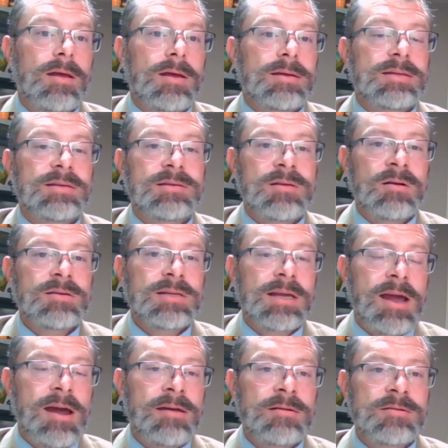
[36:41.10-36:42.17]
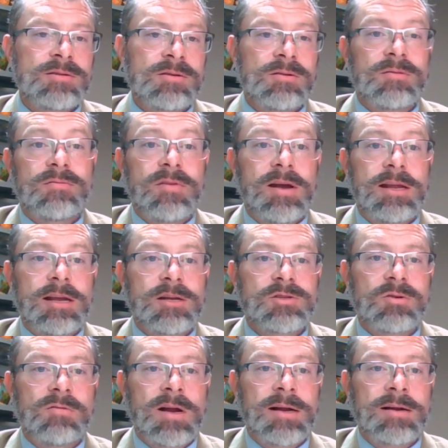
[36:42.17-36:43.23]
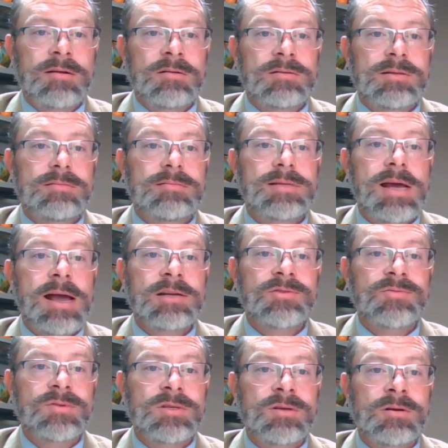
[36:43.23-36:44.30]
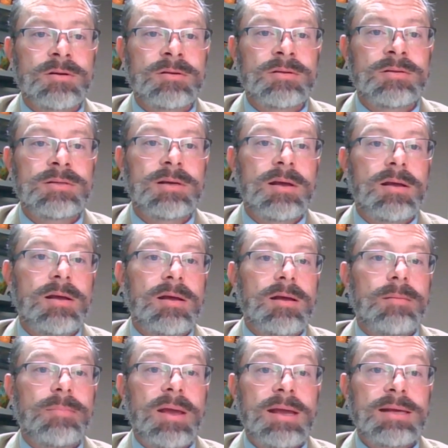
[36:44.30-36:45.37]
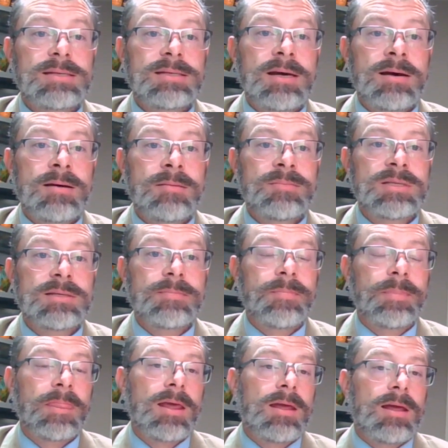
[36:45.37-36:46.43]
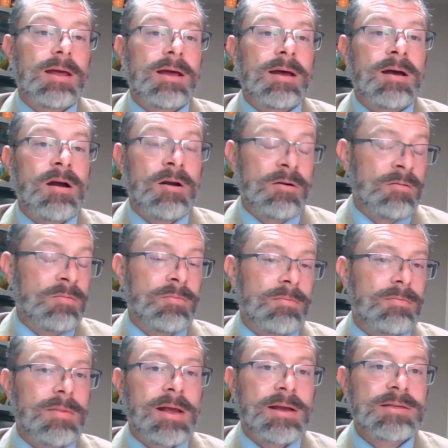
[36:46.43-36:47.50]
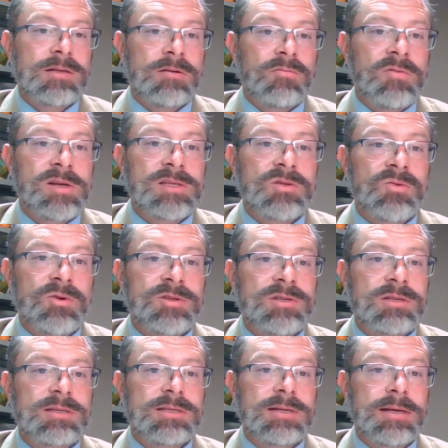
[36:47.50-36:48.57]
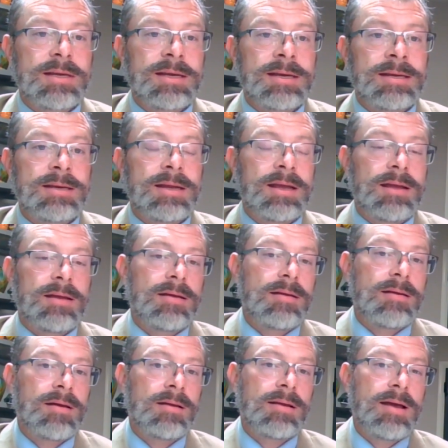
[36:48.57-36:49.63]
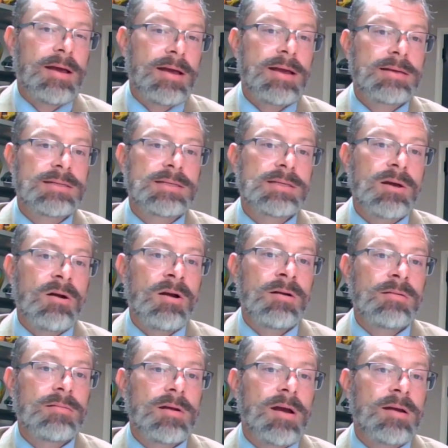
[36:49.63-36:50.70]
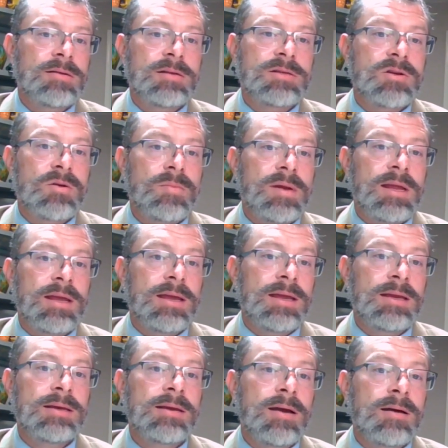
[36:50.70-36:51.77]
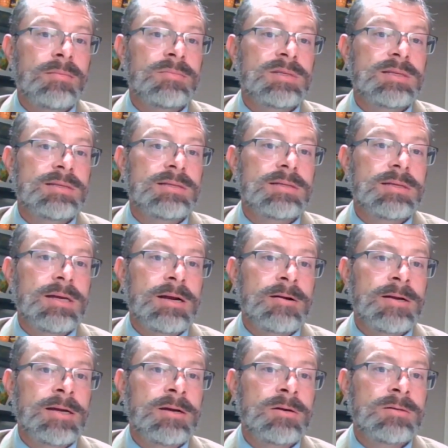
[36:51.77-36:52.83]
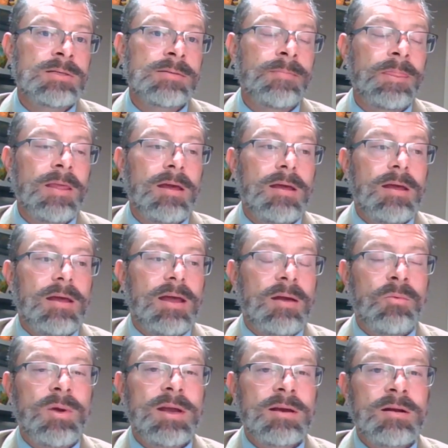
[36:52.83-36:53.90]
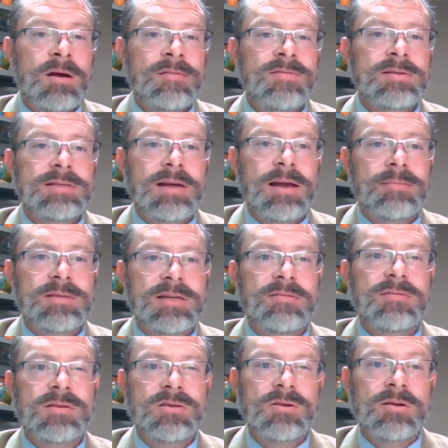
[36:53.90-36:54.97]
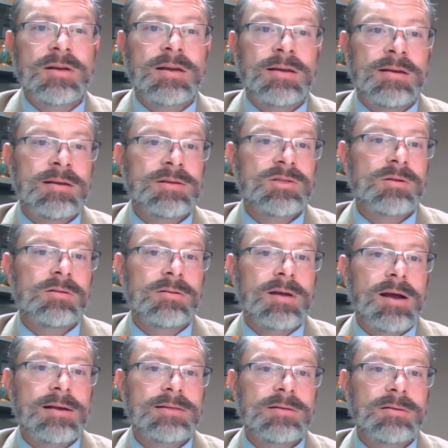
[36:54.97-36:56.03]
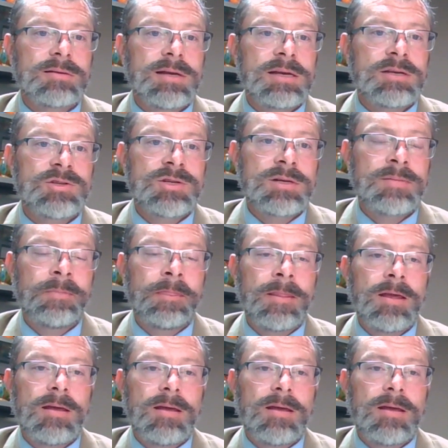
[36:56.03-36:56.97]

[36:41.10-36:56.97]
to start to gather certain financial records. Tax returns, pay stubs are excellent resources to get a head start on determining incomes and scenarios. And we can oftentimes, even during initial consultation,